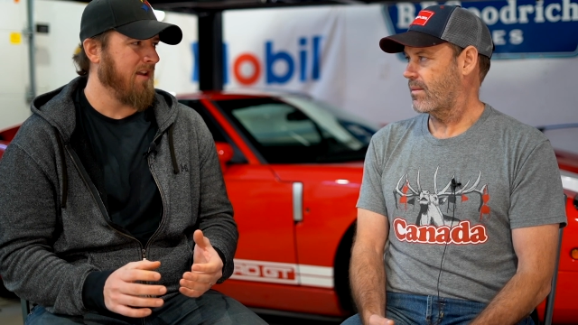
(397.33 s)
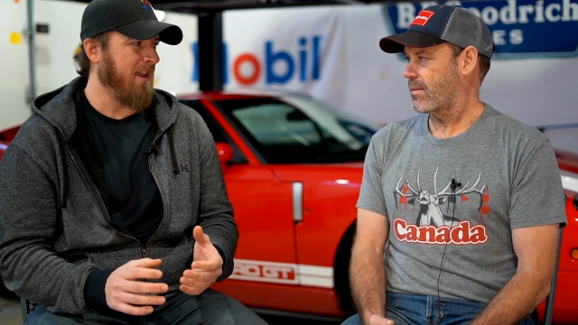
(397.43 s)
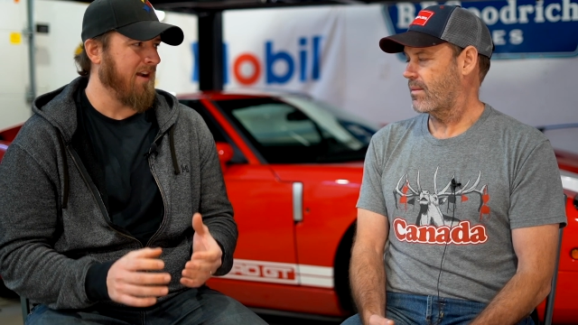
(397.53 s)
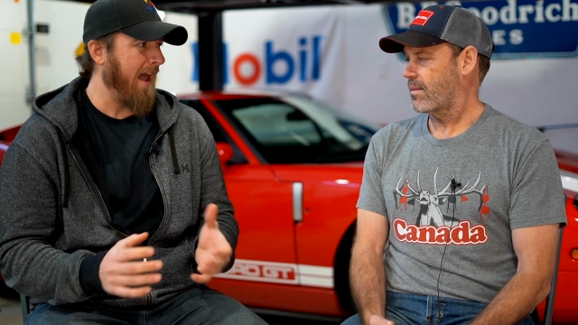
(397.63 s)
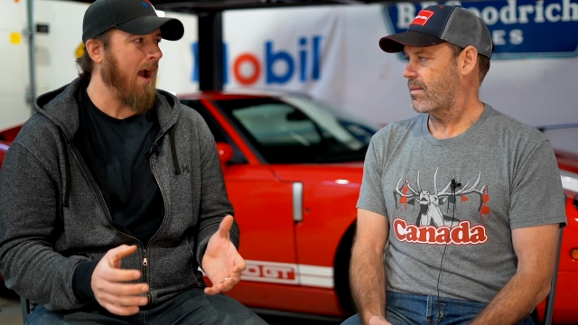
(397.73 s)

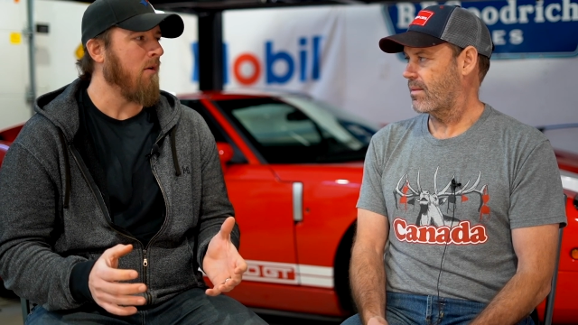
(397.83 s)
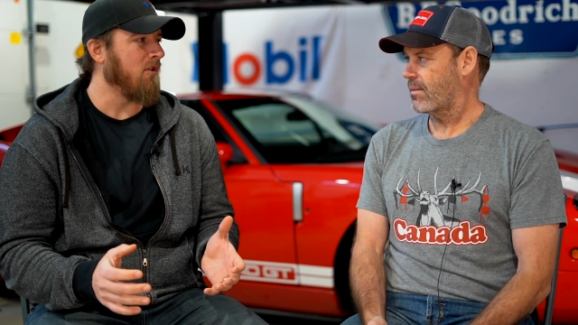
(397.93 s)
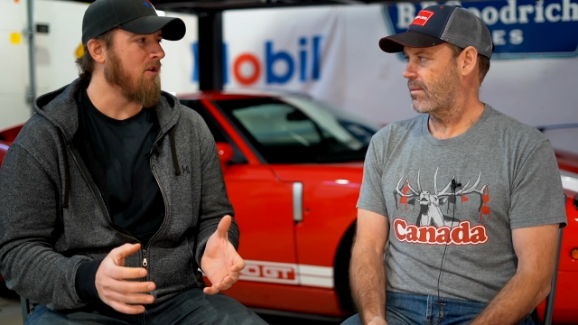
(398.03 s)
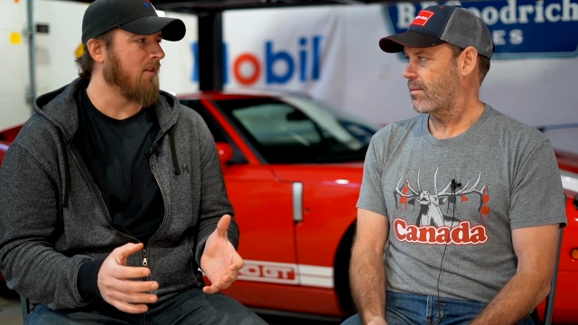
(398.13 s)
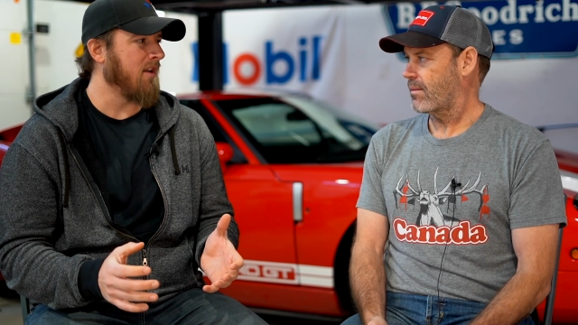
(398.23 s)
Speaker 1: in an hour
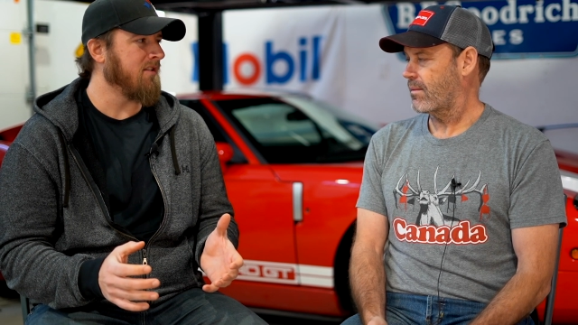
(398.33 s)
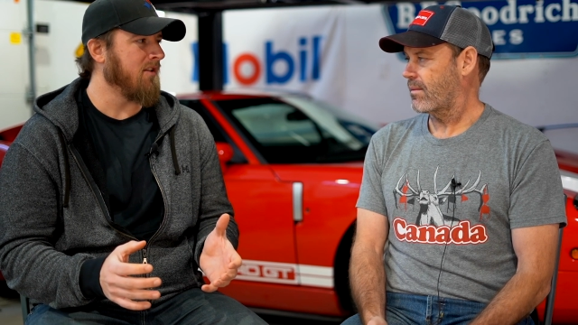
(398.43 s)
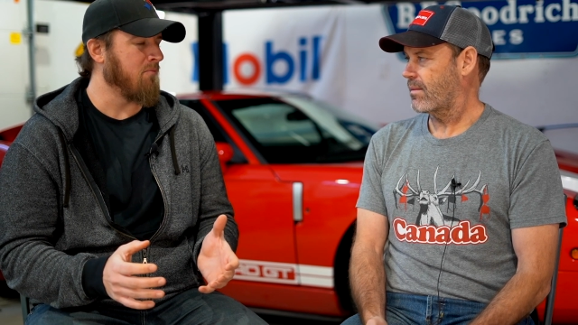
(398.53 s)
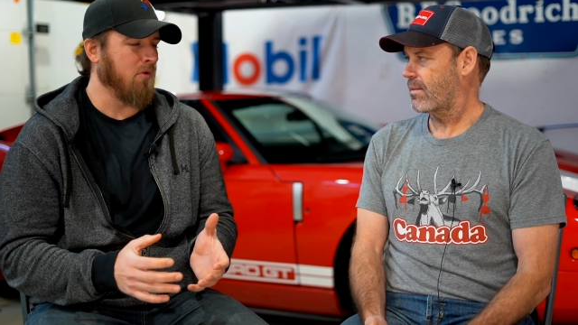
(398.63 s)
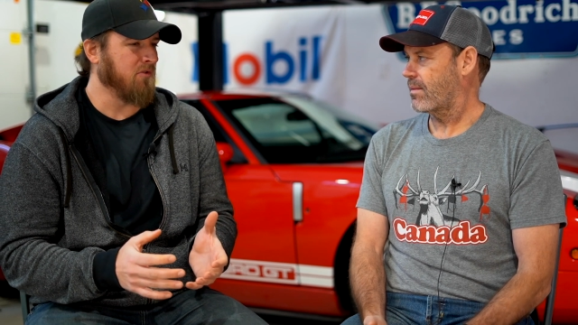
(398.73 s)
long lesson
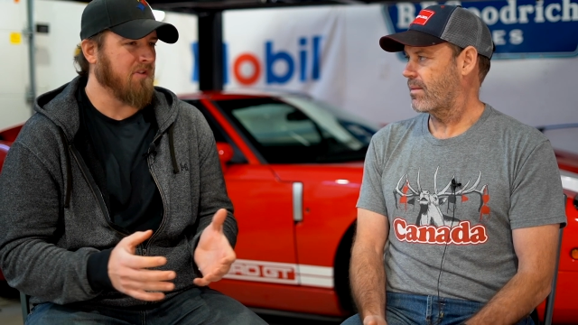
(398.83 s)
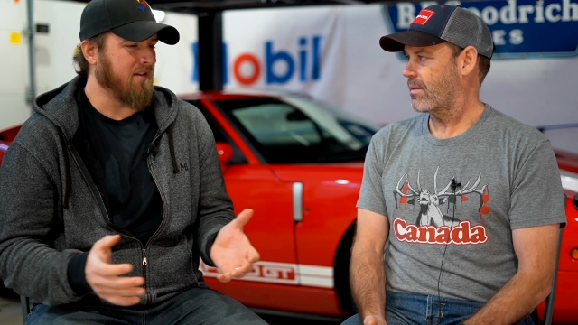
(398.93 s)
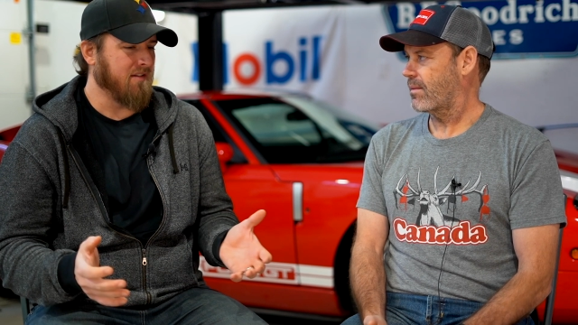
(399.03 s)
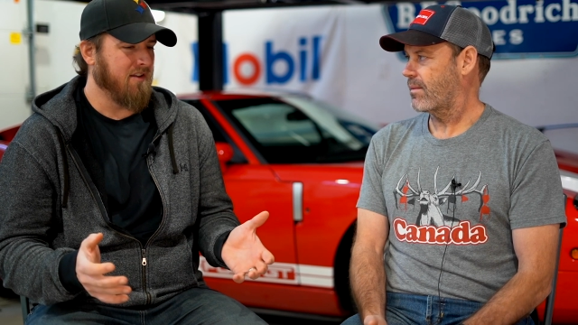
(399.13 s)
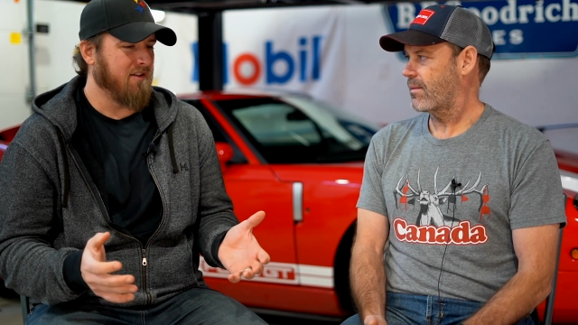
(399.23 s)
they're
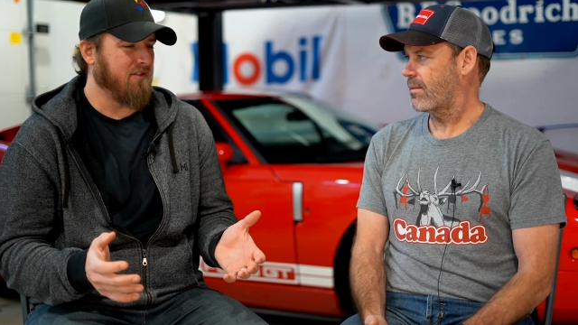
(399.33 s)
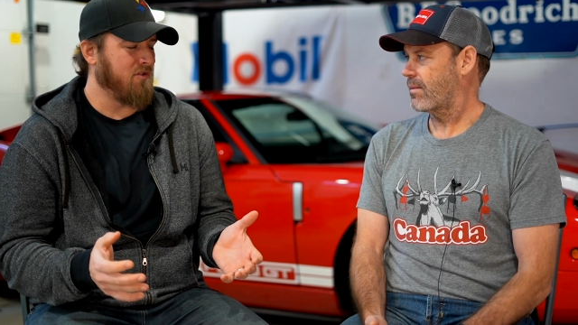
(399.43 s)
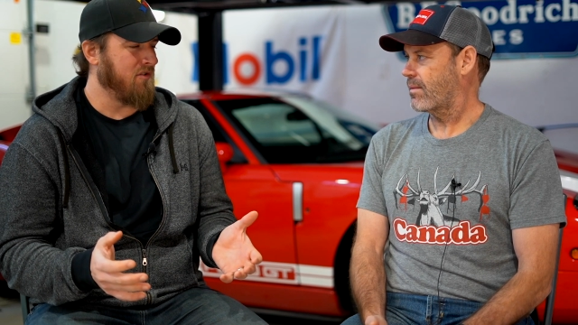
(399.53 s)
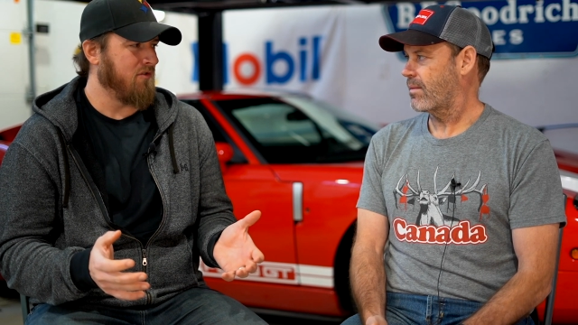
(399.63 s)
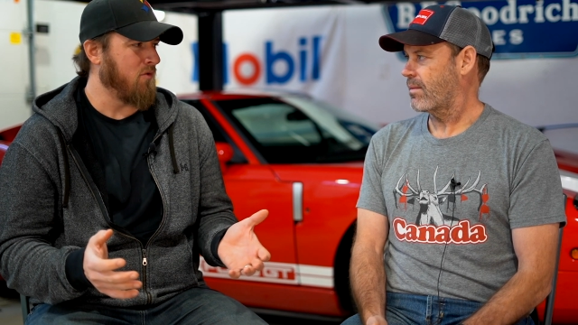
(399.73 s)
posting
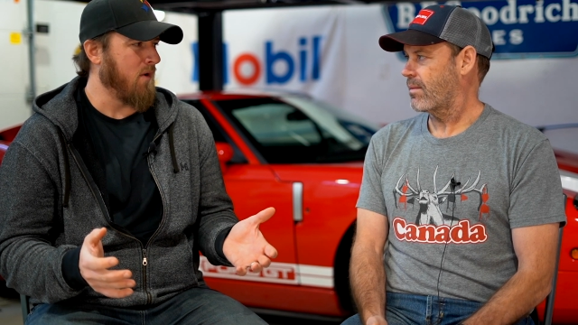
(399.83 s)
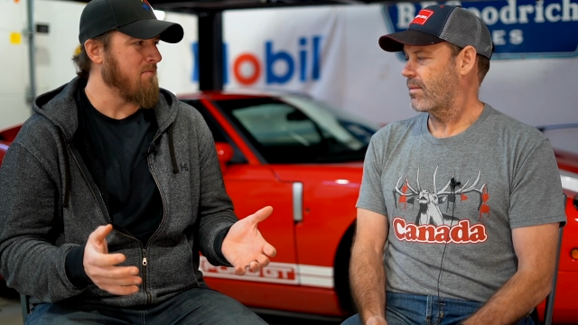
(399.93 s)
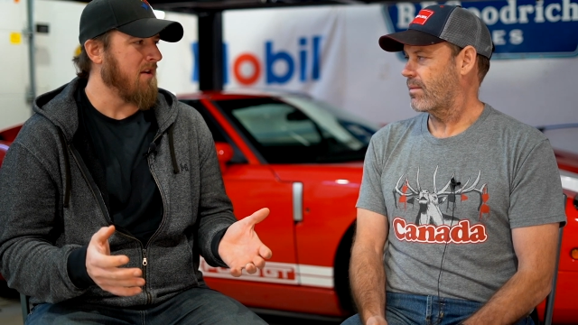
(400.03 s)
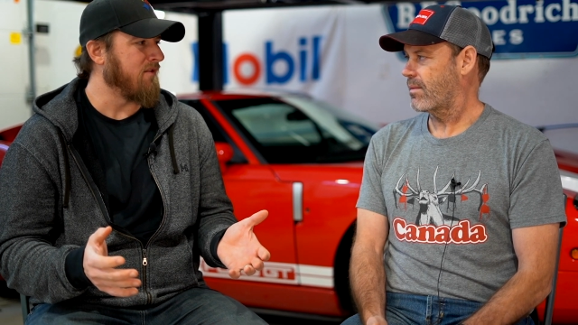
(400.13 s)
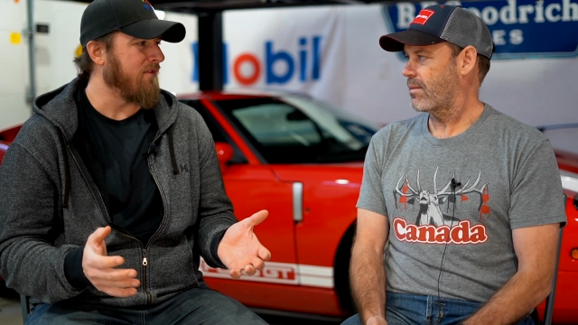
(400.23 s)
20
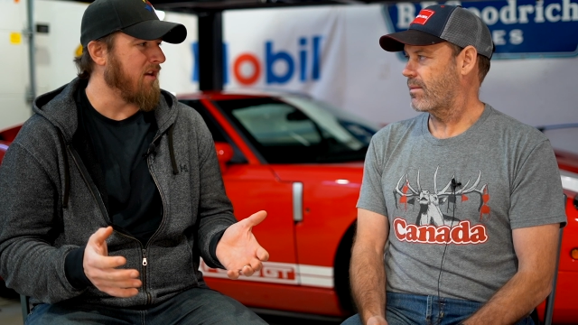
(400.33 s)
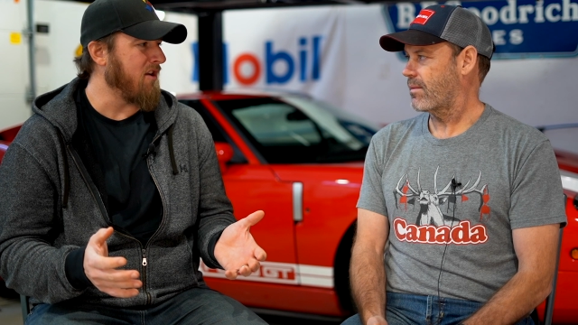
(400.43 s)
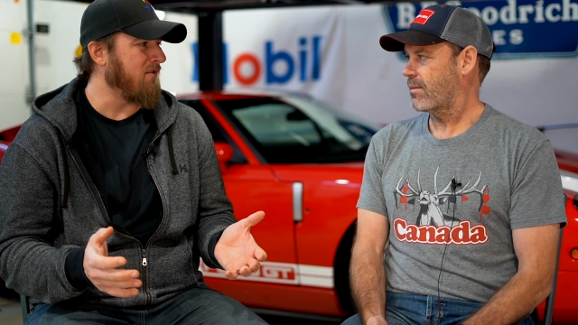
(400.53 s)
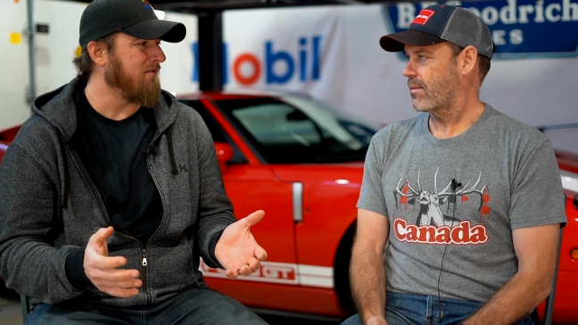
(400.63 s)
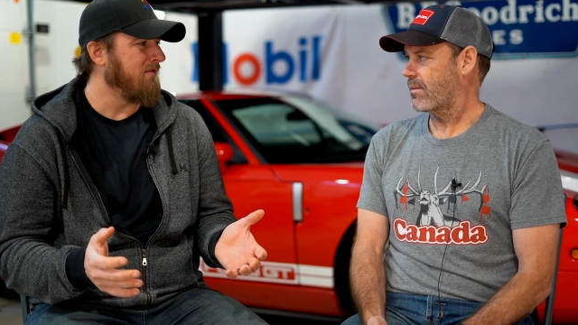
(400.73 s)
minutes of video.